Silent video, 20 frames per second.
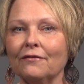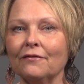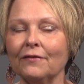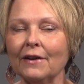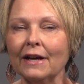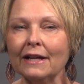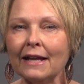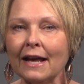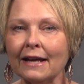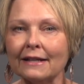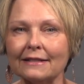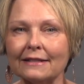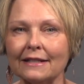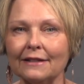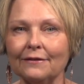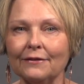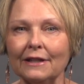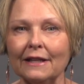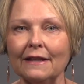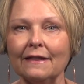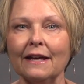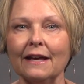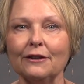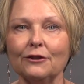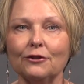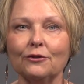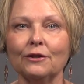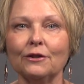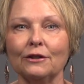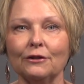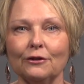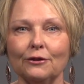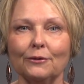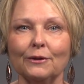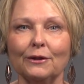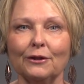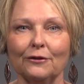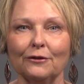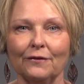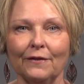fun activity that you can do
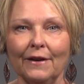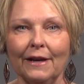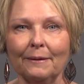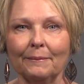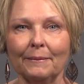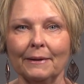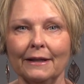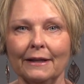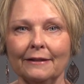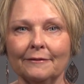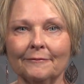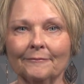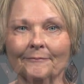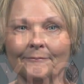with your family.